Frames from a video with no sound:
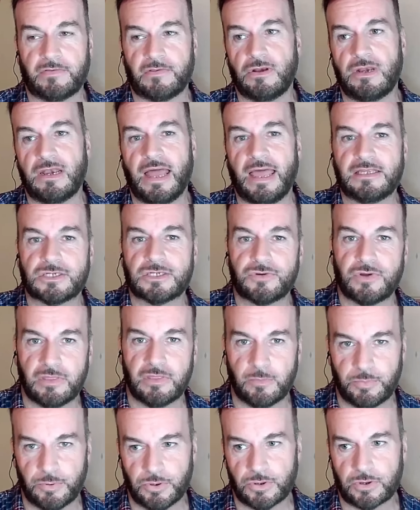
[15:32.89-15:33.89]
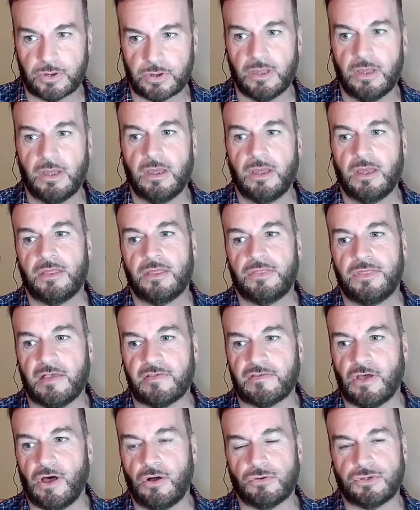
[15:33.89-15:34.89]
So later in the book,
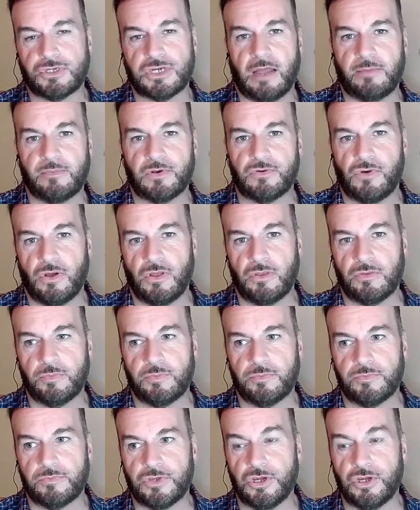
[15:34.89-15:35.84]
there's a whole chapter on